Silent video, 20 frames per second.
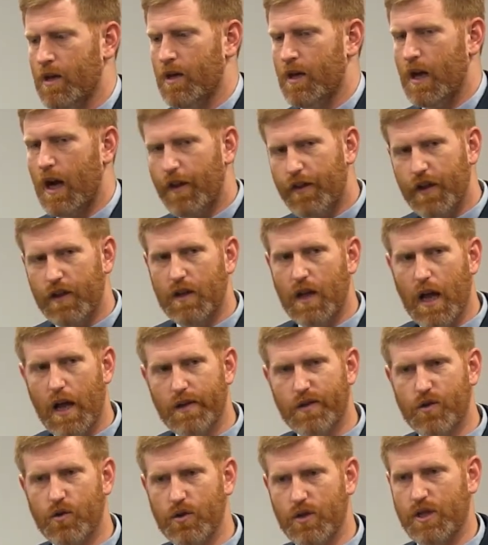And I think the
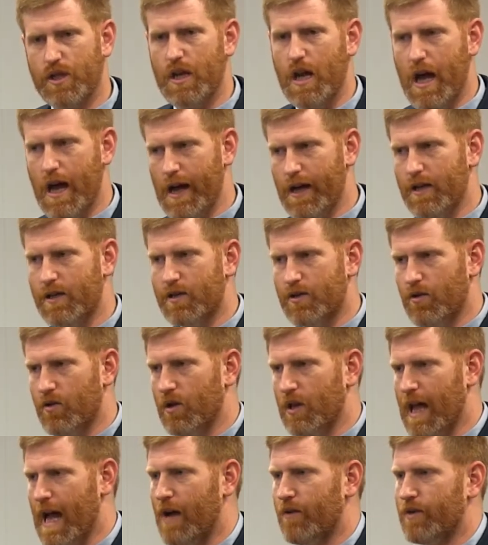answer is yes, they're
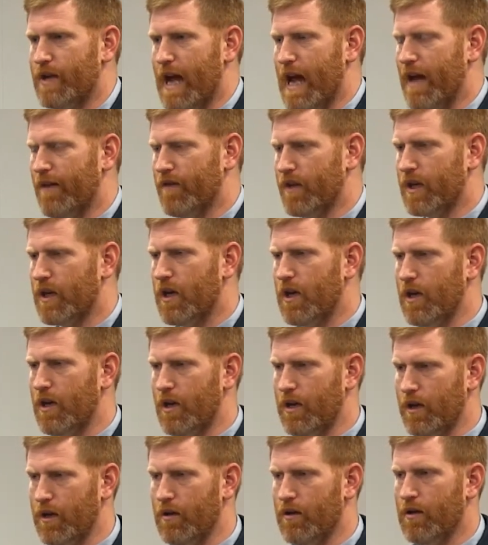allowed to have a
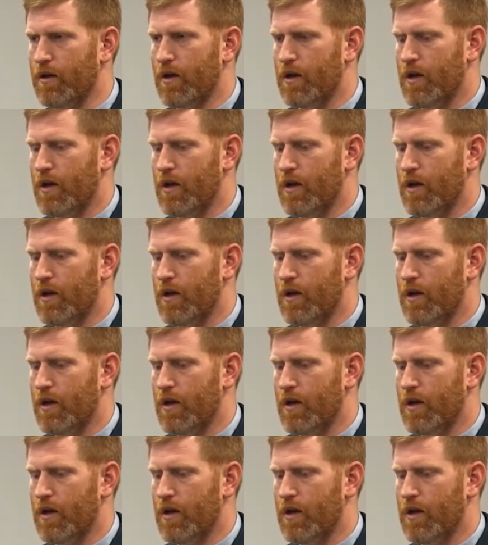king.